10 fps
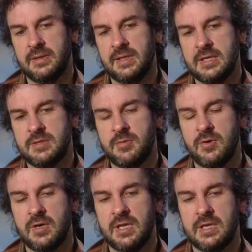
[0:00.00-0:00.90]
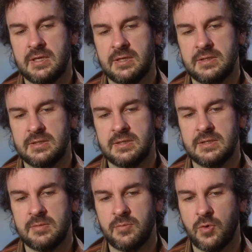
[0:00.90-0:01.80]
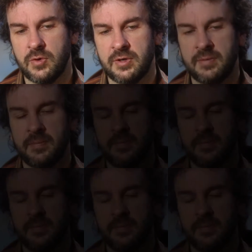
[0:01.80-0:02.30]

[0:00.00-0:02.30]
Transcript: and that spirit, I think, is important.